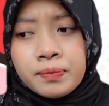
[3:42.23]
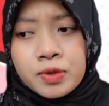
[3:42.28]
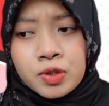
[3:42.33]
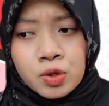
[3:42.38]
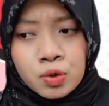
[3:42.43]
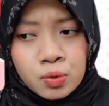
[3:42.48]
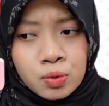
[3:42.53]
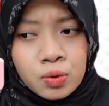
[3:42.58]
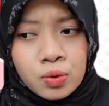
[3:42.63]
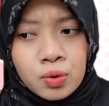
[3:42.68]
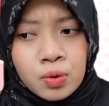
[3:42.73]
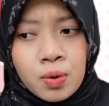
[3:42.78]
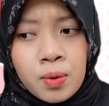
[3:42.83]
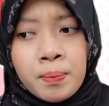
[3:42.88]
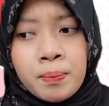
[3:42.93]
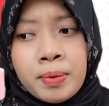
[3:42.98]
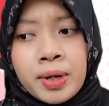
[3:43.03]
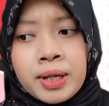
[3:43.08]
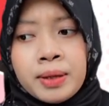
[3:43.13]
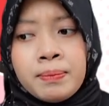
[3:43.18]
true
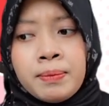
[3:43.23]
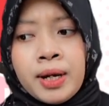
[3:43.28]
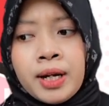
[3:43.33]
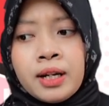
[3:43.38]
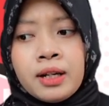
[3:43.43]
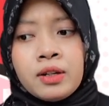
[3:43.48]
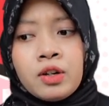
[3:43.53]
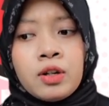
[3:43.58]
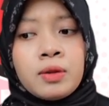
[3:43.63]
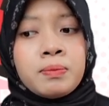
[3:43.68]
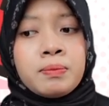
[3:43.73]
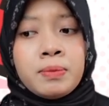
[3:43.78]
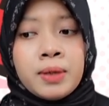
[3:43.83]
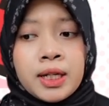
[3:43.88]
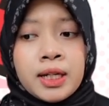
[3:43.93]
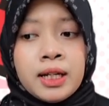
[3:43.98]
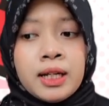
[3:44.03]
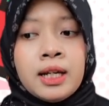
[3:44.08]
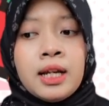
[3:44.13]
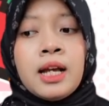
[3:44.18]
but might not
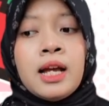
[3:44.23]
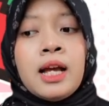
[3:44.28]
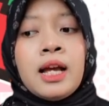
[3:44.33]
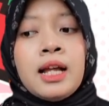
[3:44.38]
be.